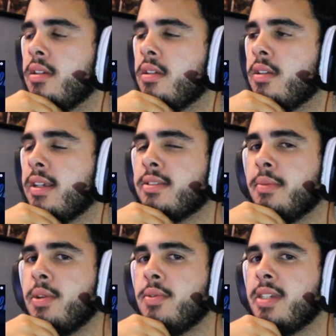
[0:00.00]
Like something
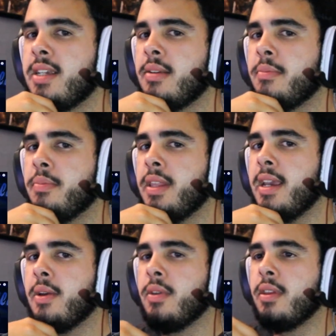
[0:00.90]
you'll see in a play
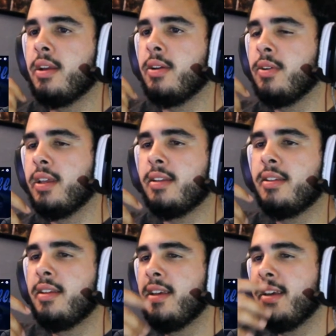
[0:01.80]
with like, or like,
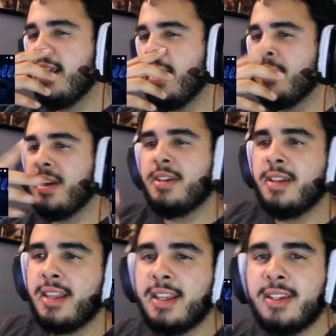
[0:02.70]
I don't know how to
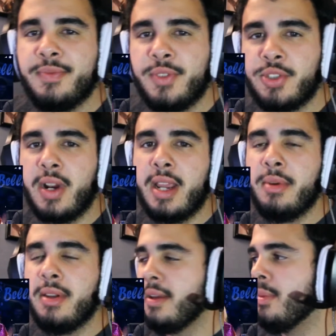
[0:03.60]
like describe it,
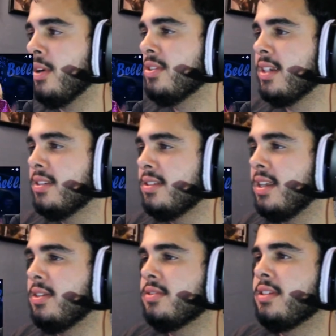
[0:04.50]
like, but her singing style
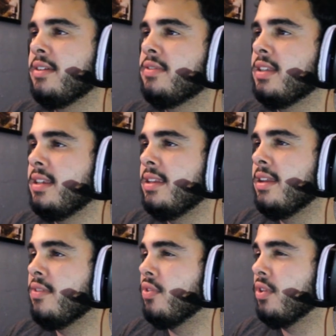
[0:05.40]
is definitely
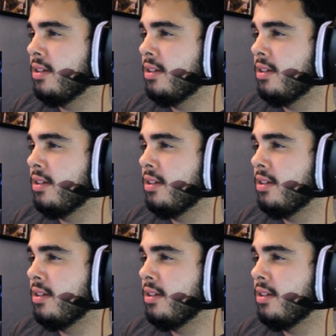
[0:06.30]
different.